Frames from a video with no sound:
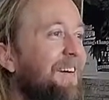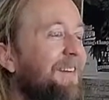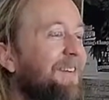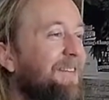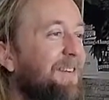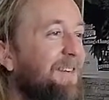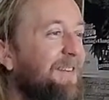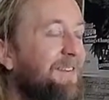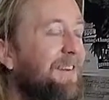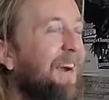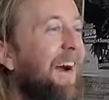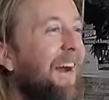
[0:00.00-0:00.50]

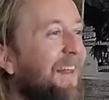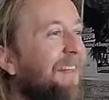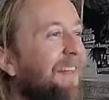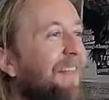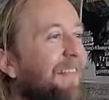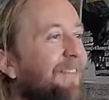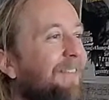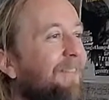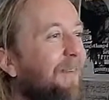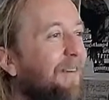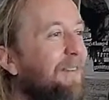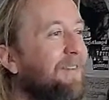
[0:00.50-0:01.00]
So it's kind
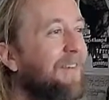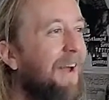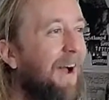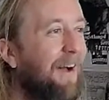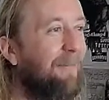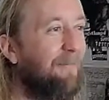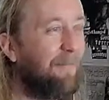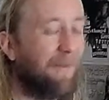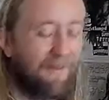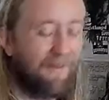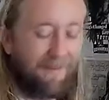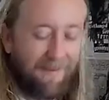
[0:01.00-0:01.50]
of what's
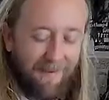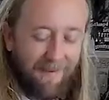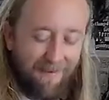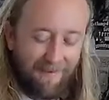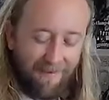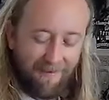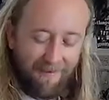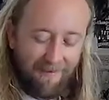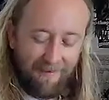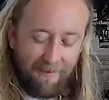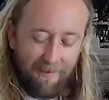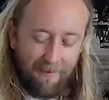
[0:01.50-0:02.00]
happening there,
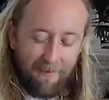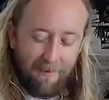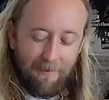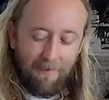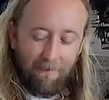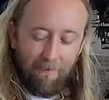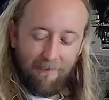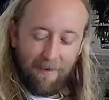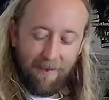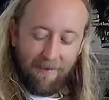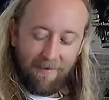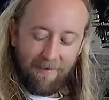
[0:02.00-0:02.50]
and
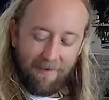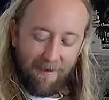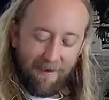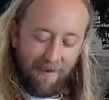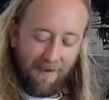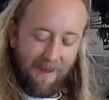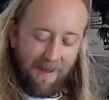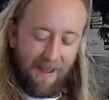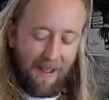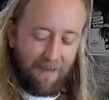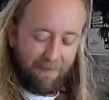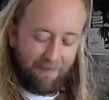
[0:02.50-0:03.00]
yeah, you
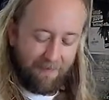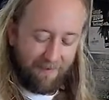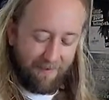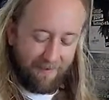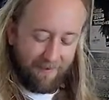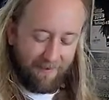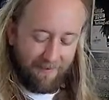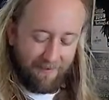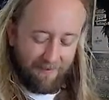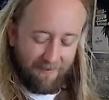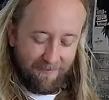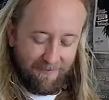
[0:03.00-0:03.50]
kind of have
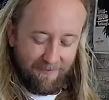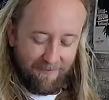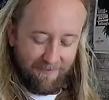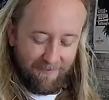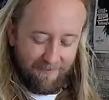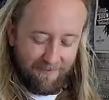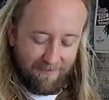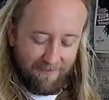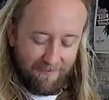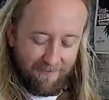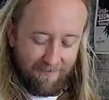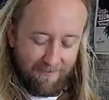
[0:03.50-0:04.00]
to
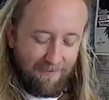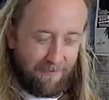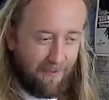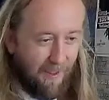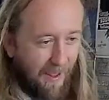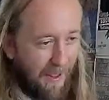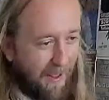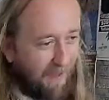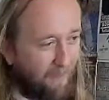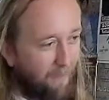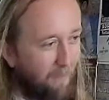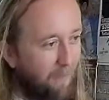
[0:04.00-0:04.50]

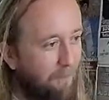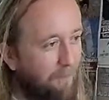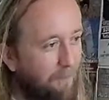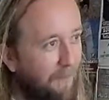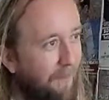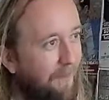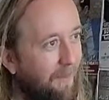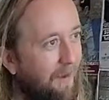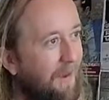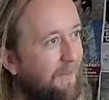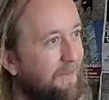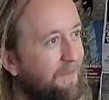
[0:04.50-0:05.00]
angle the
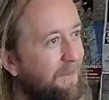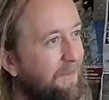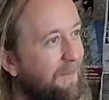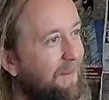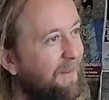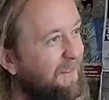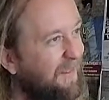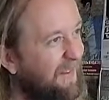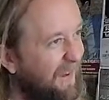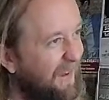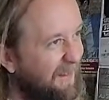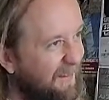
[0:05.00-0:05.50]
pick off so it
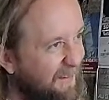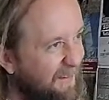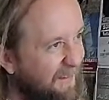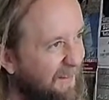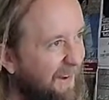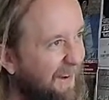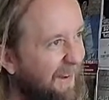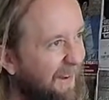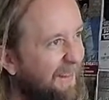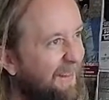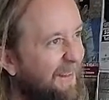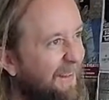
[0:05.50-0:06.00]
doesn't get
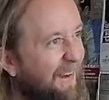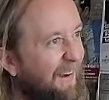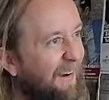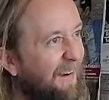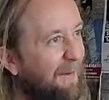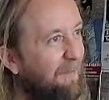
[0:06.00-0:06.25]
stuck in there.